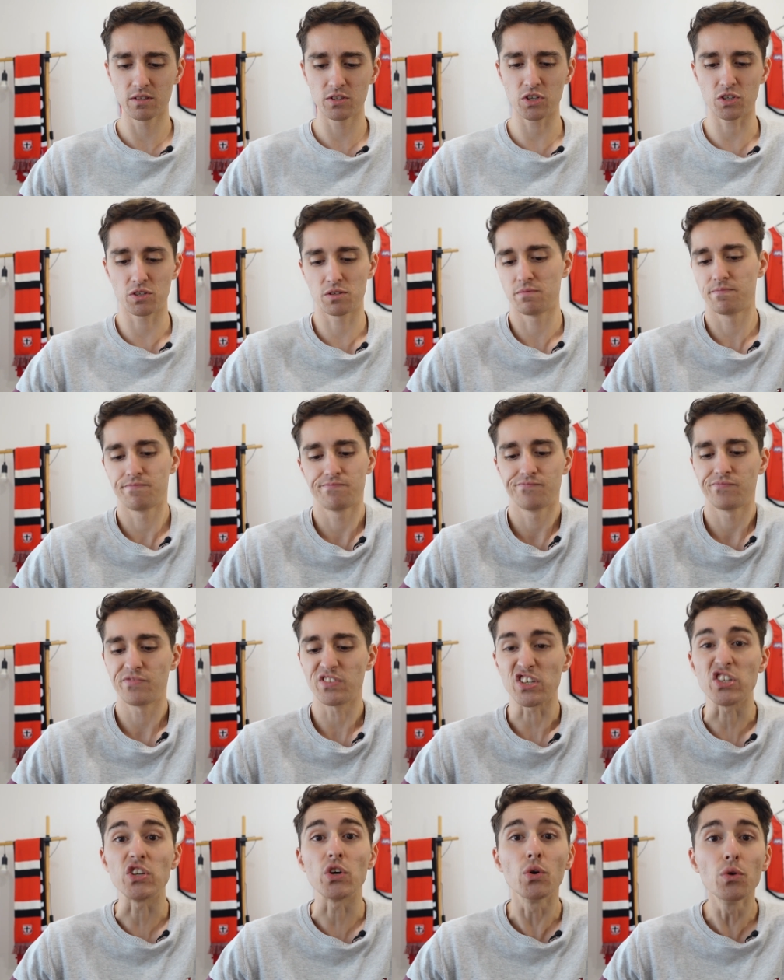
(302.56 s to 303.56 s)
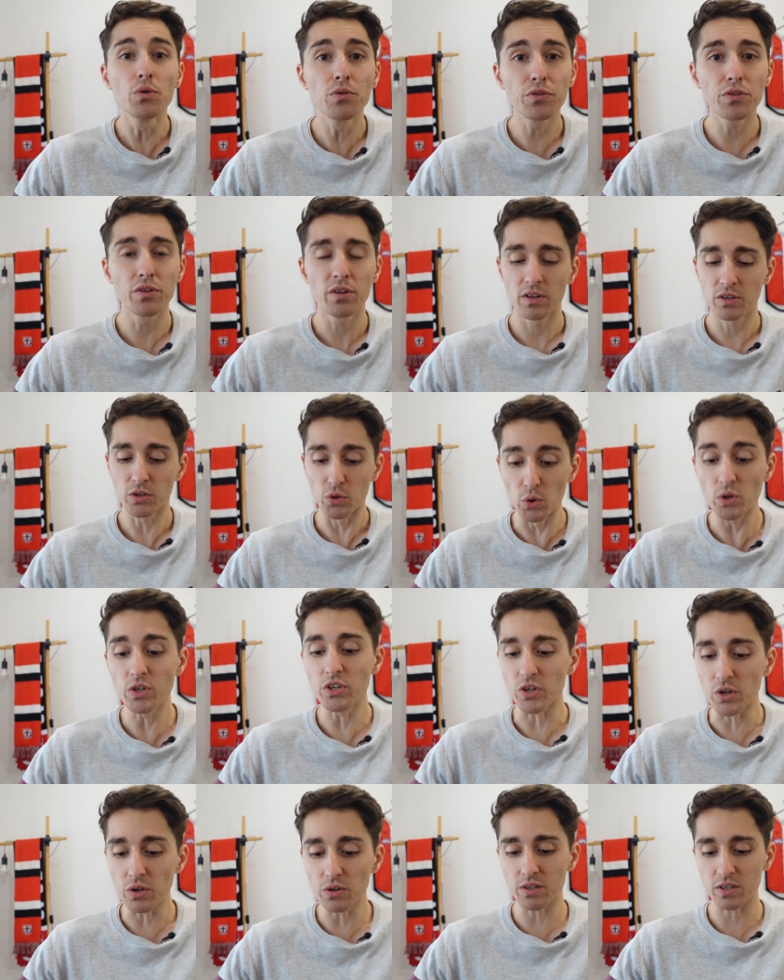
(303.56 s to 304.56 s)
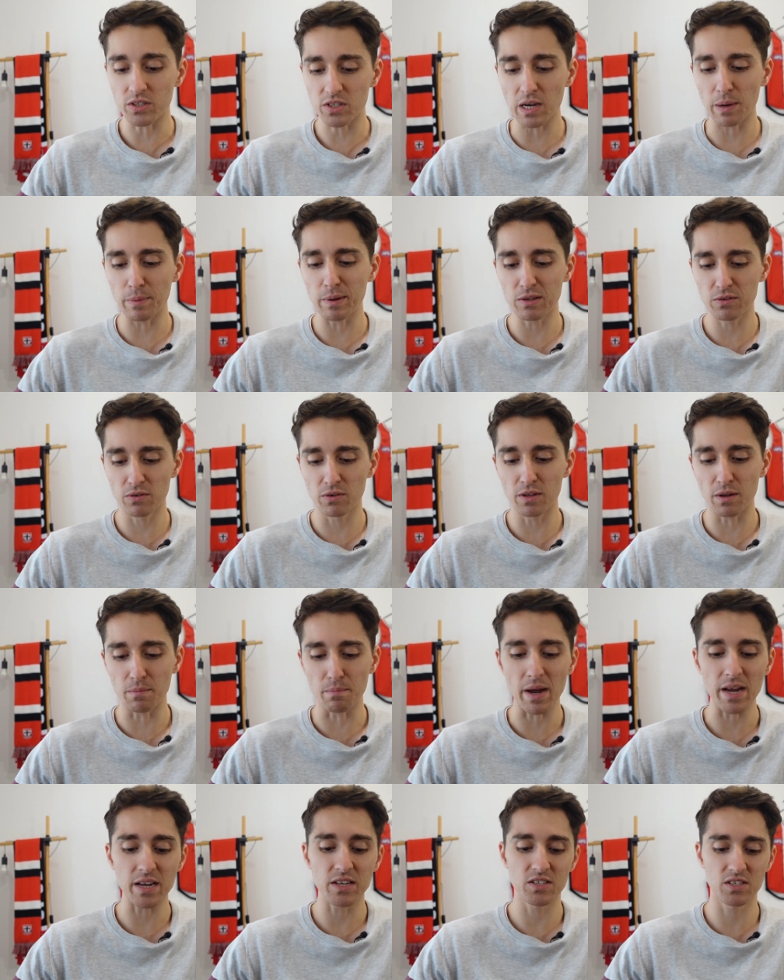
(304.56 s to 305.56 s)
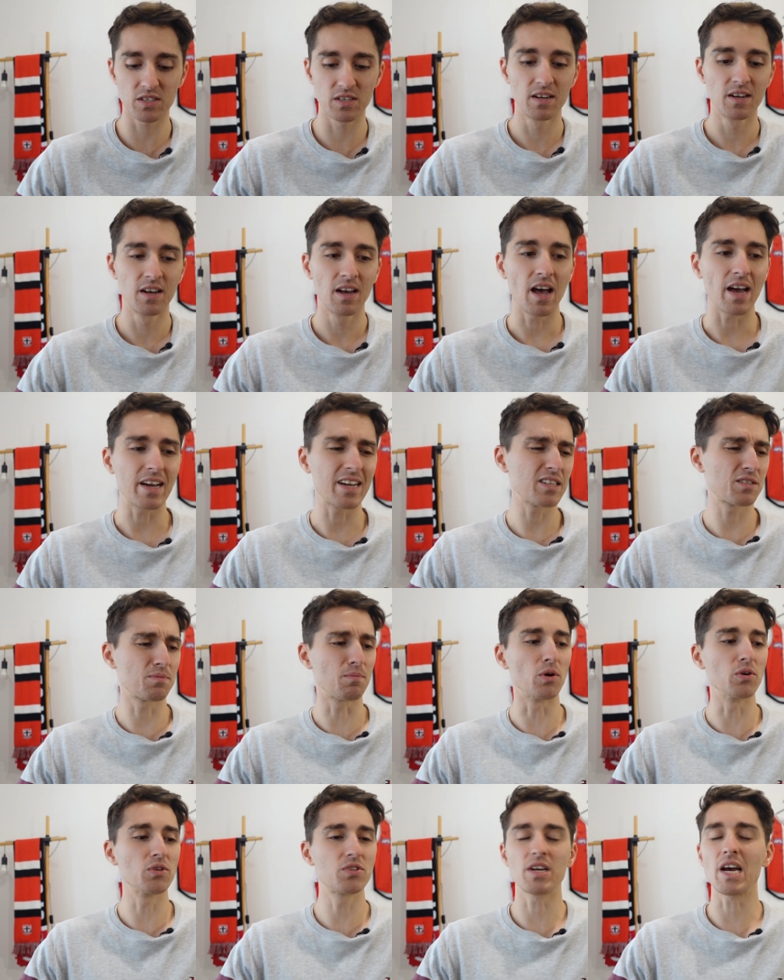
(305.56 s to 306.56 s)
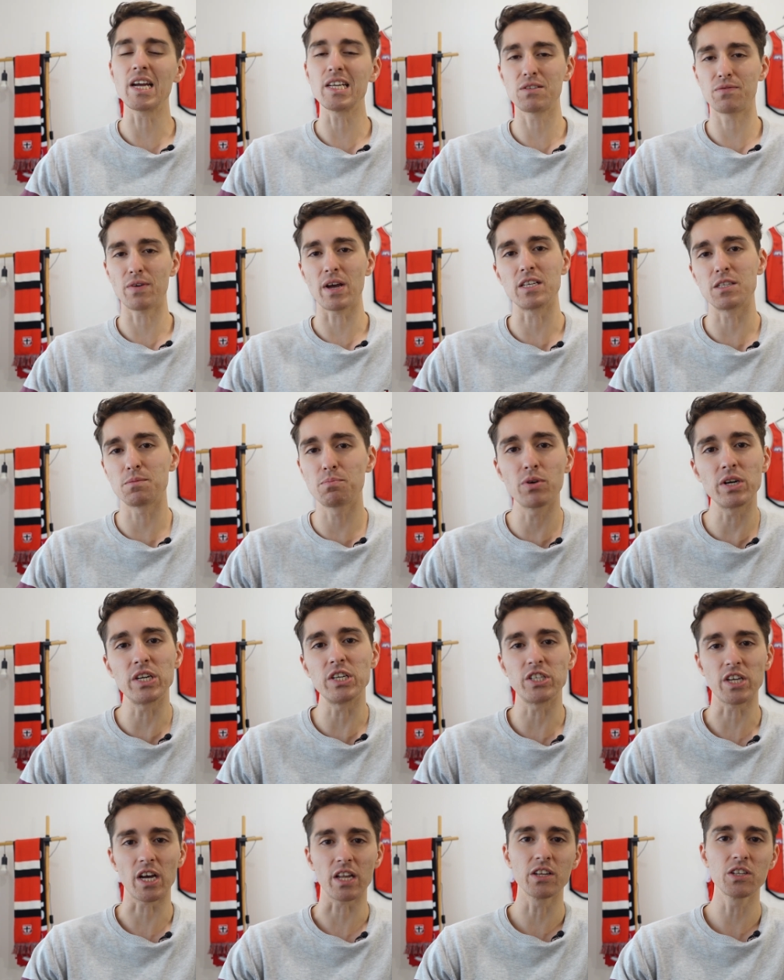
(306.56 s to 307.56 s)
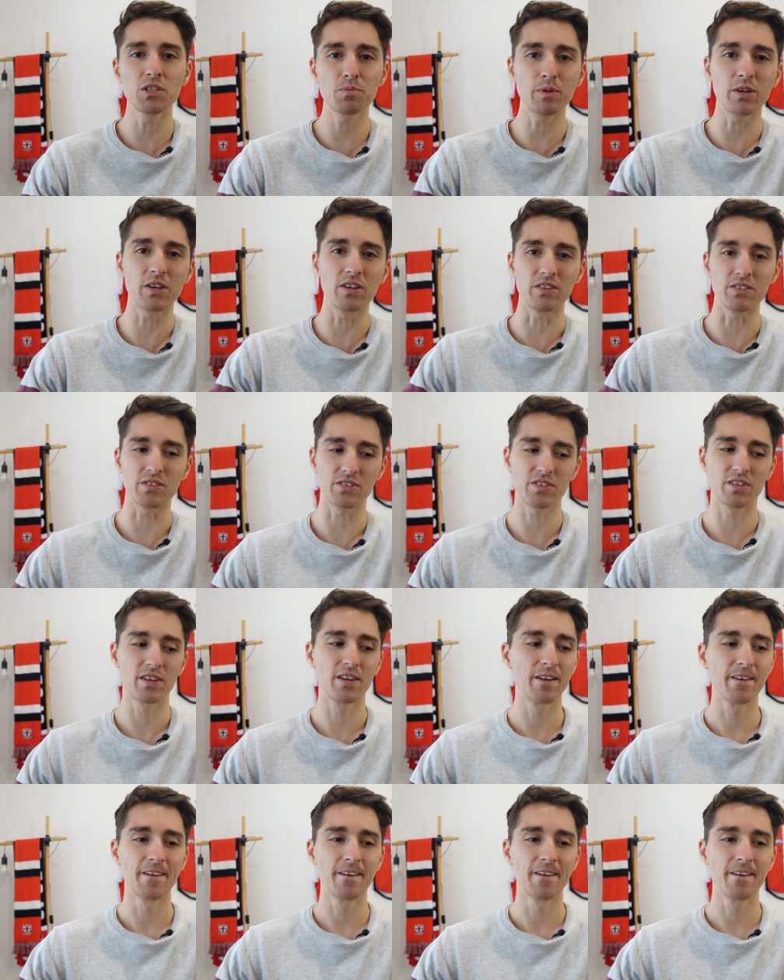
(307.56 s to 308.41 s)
just youth, good youth that's coming through that makes I guess most Saints fans pretty jealous because